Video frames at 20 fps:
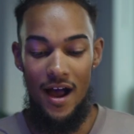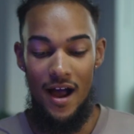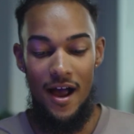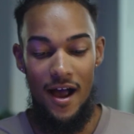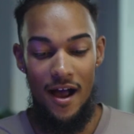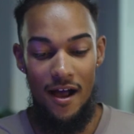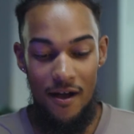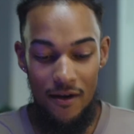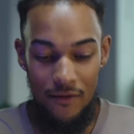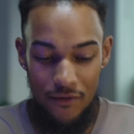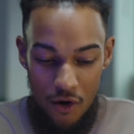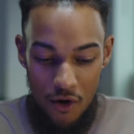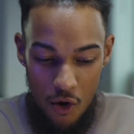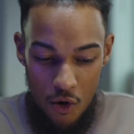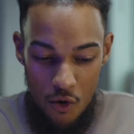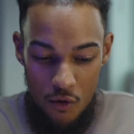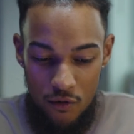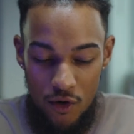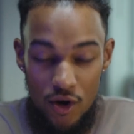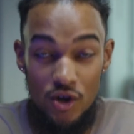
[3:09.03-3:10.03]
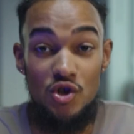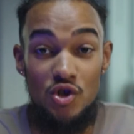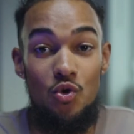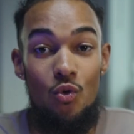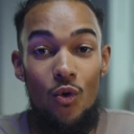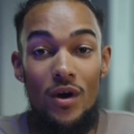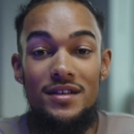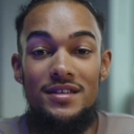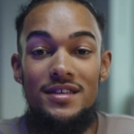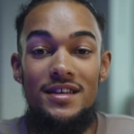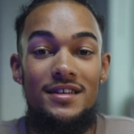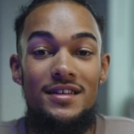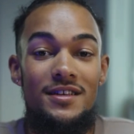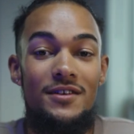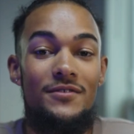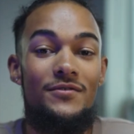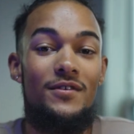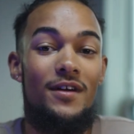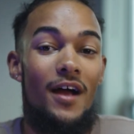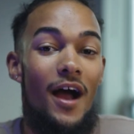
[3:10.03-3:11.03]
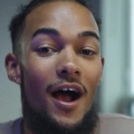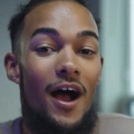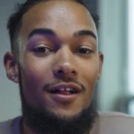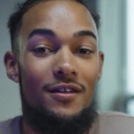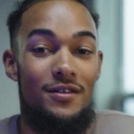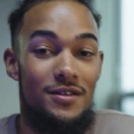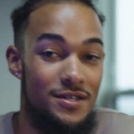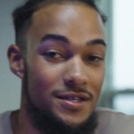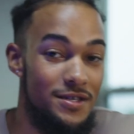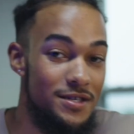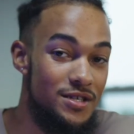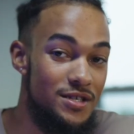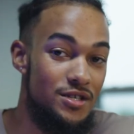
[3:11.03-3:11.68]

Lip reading: I have over 20 different allergies.